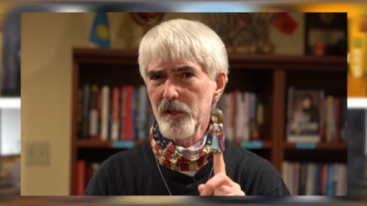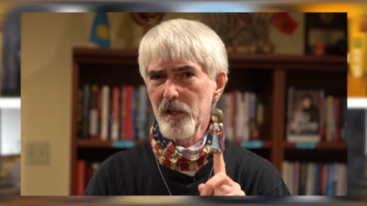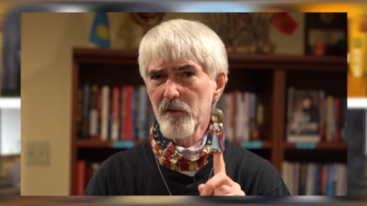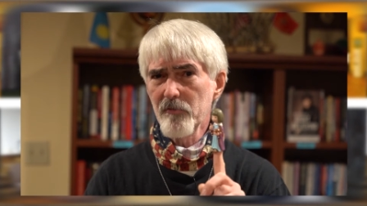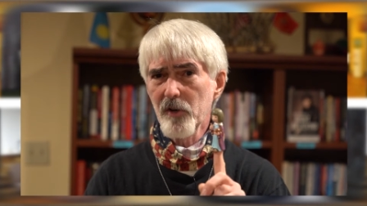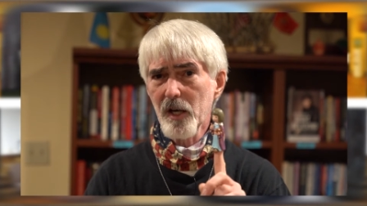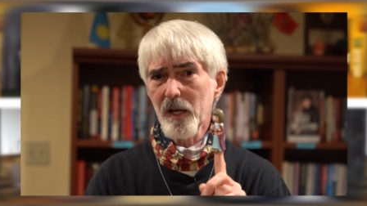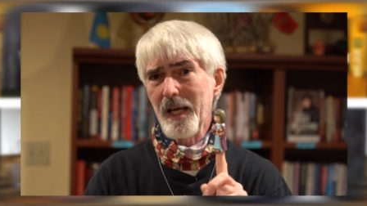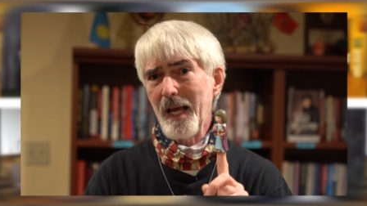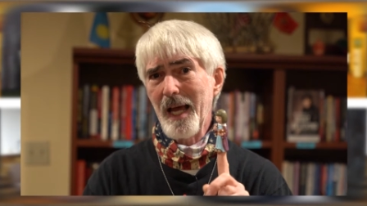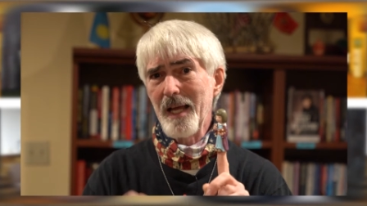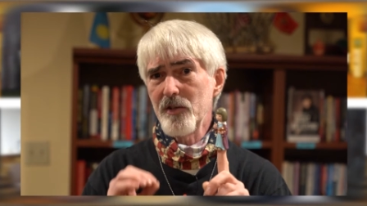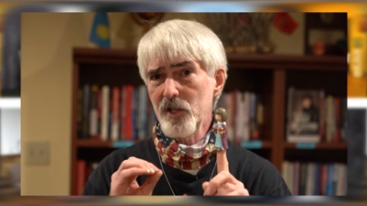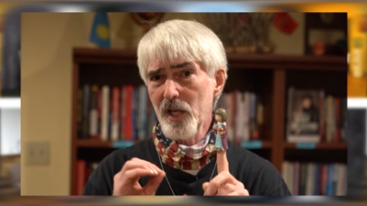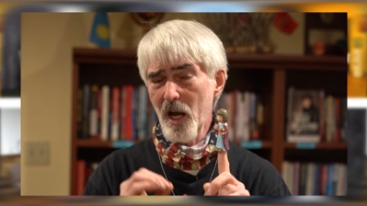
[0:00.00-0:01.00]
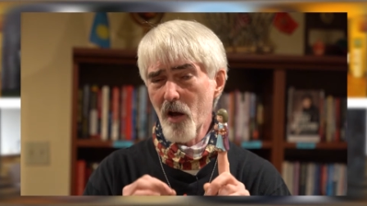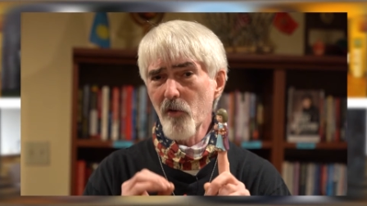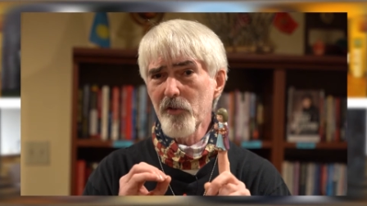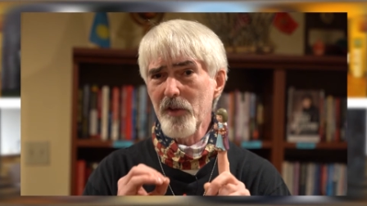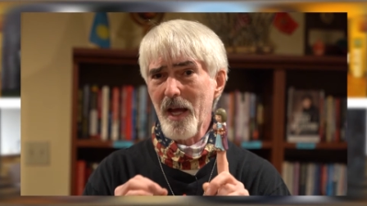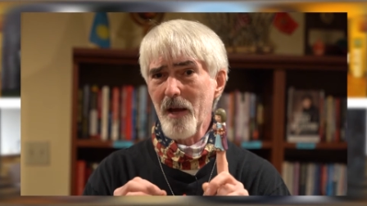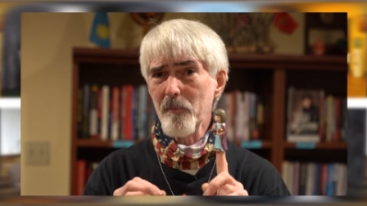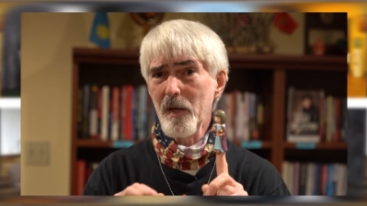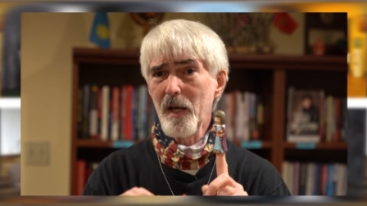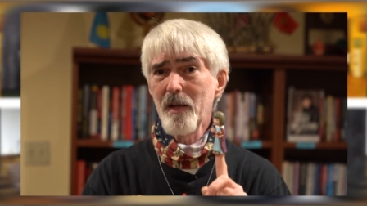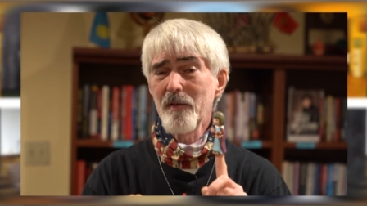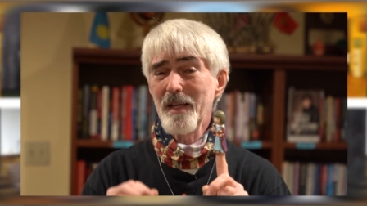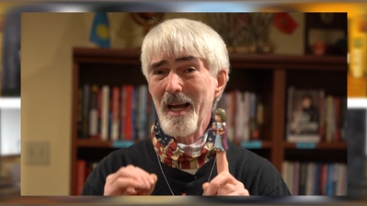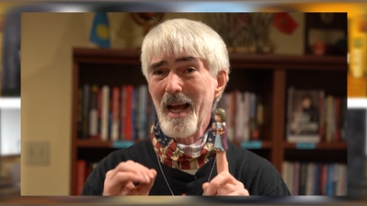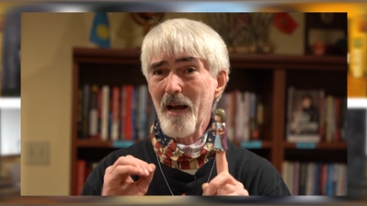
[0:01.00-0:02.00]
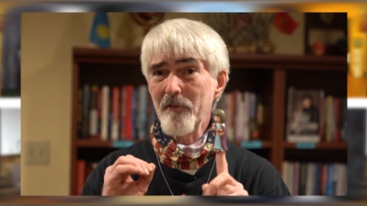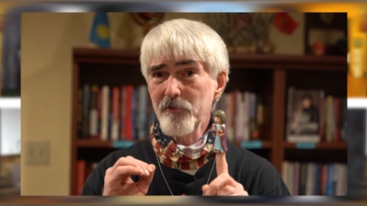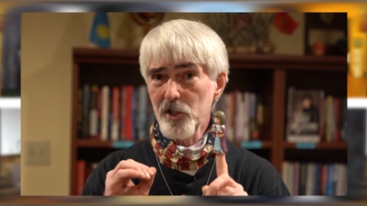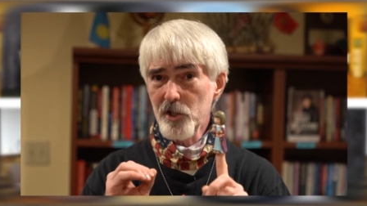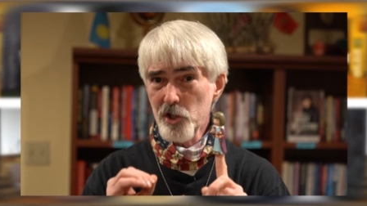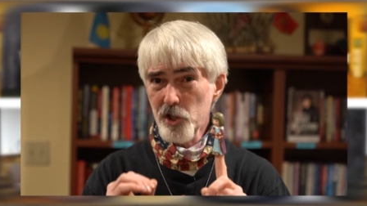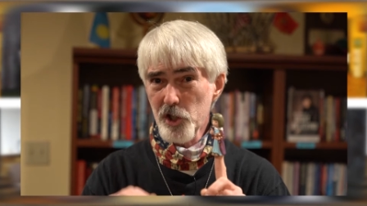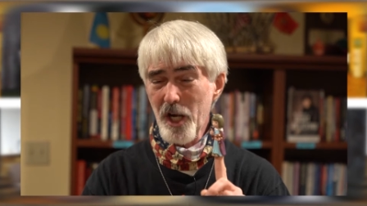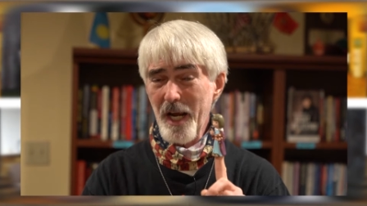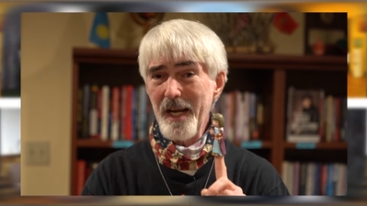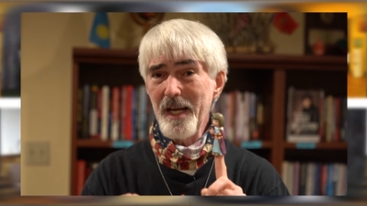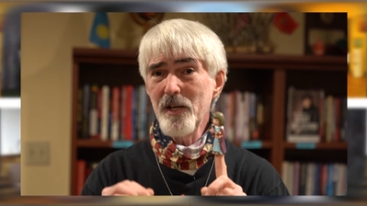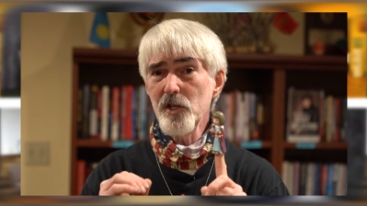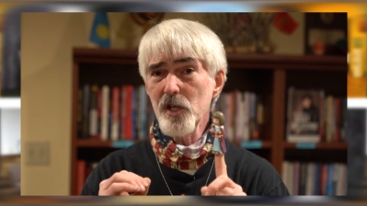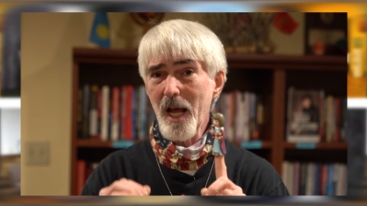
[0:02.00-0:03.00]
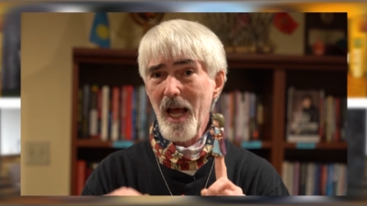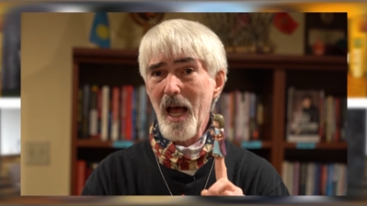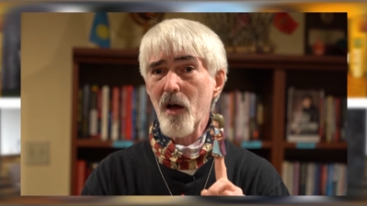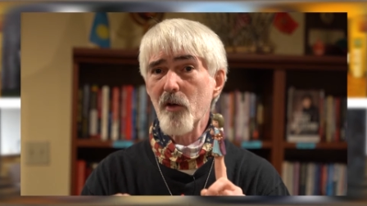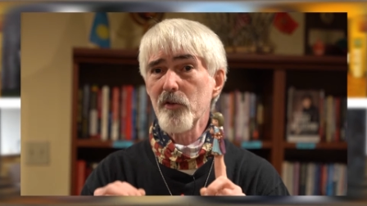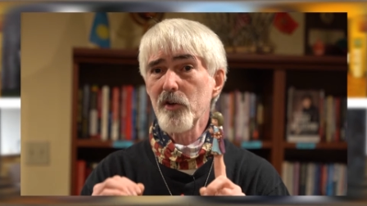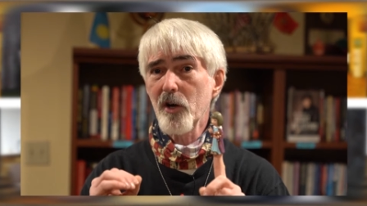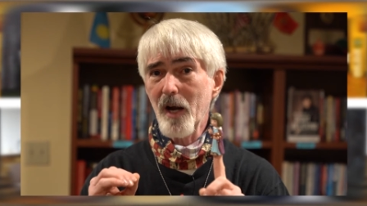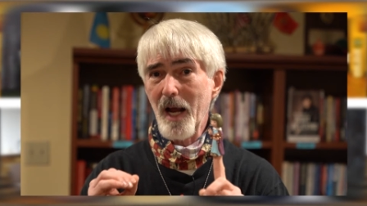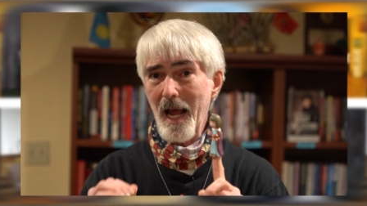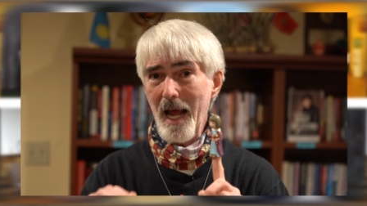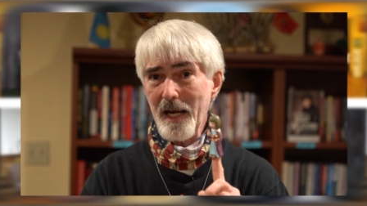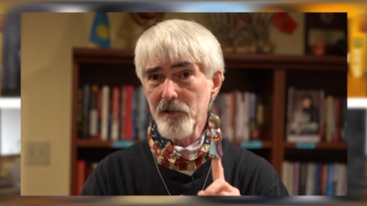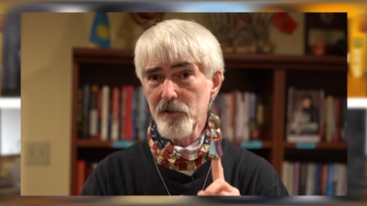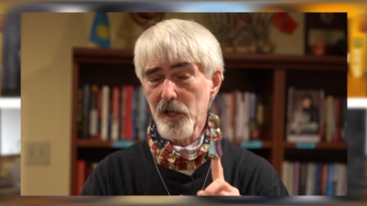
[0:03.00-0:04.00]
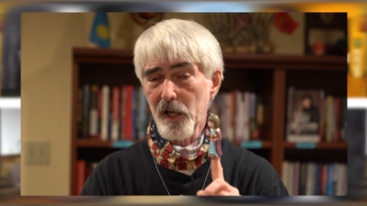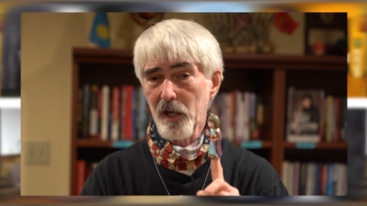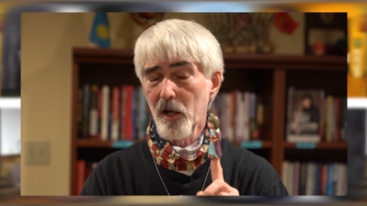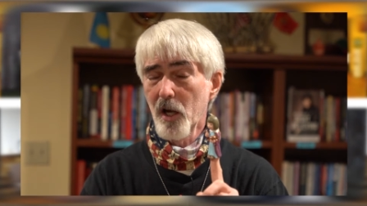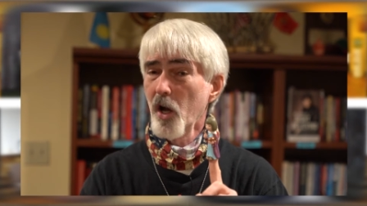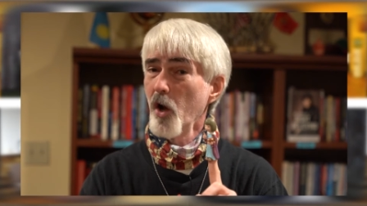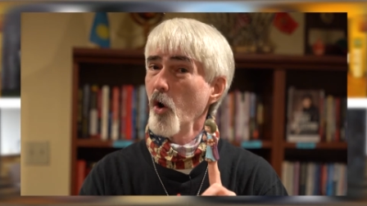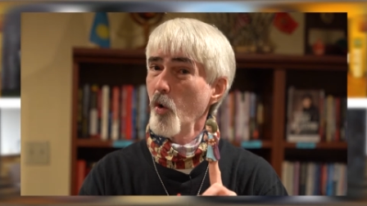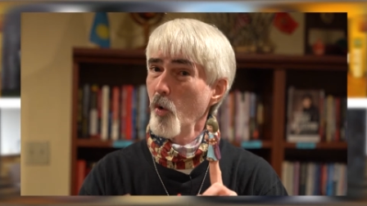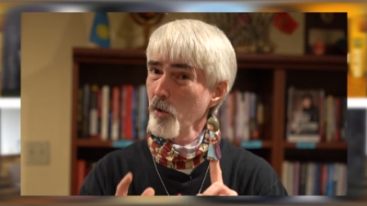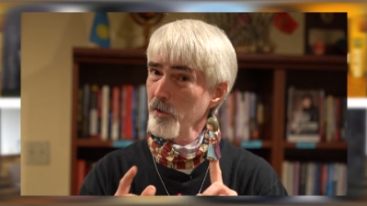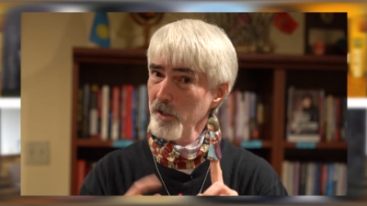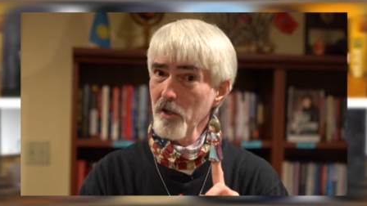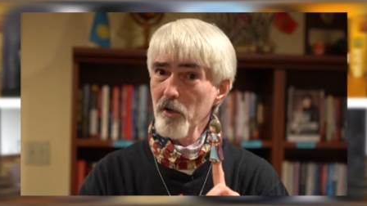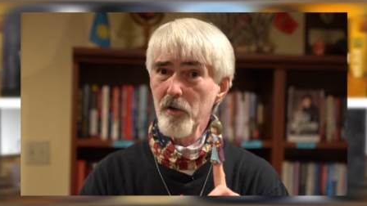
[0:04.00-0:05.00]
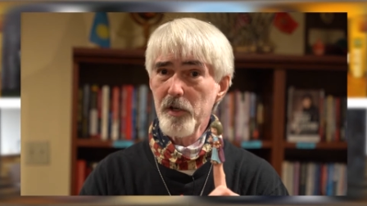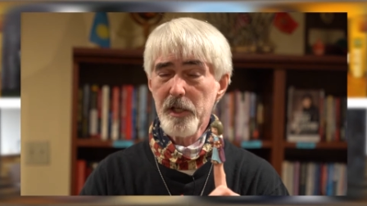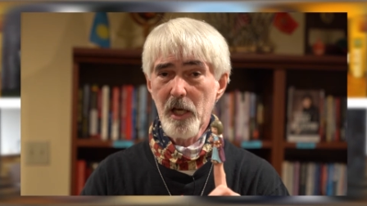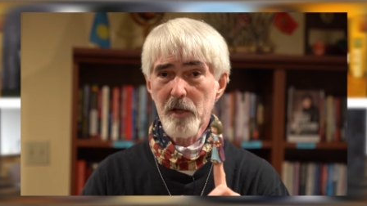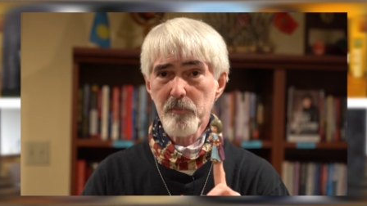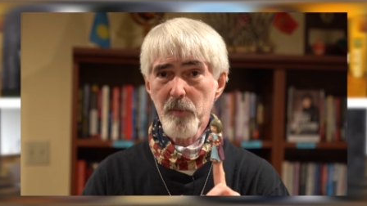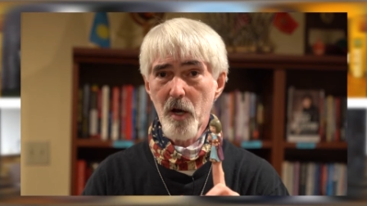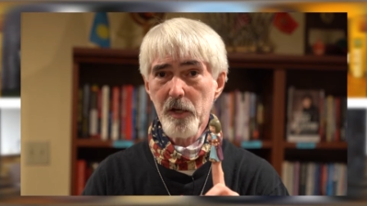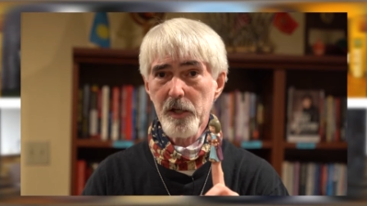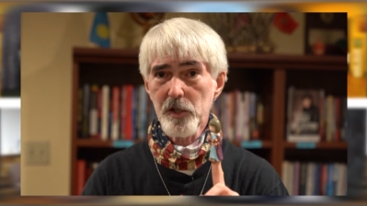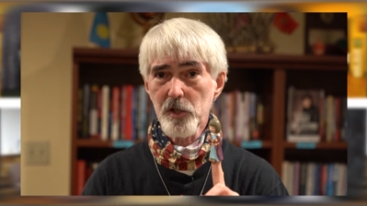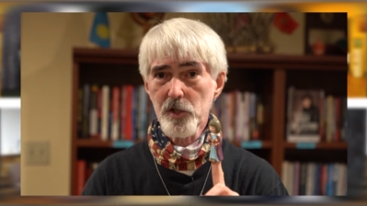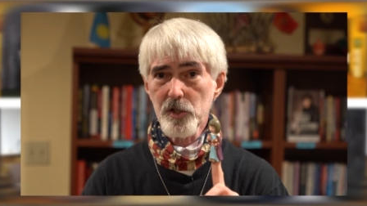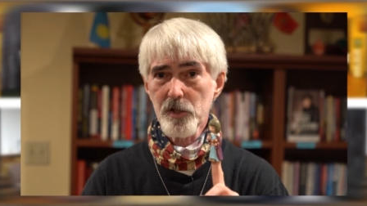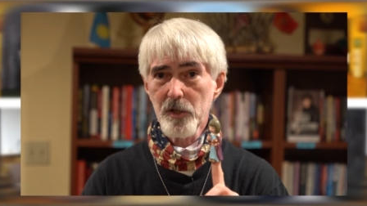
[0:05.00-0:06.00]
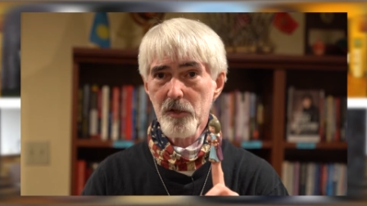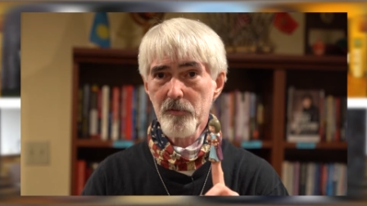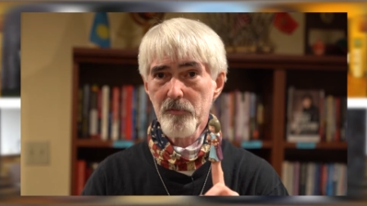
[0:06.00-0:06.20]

Nineveh and tell them they have to change how they're acting or they're going to get punished.